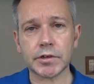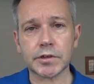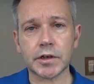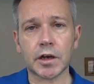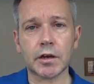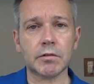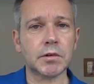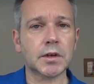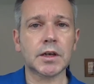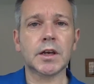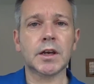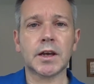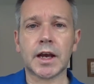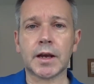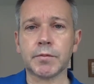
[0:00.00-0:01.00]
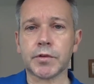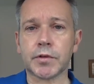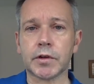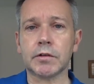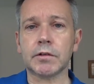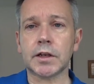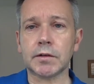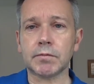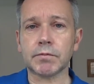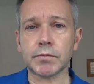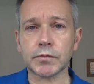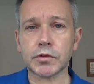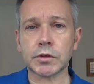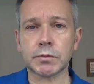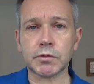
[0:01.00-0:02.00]
So absolutely
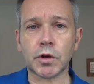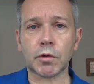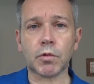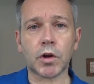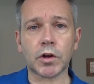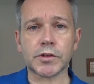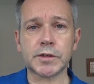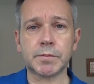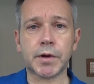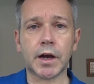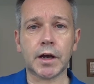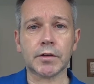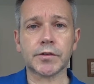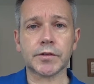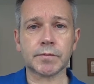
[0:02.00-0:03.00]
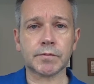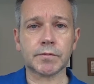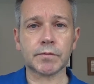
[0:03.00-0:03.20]
some top quality parts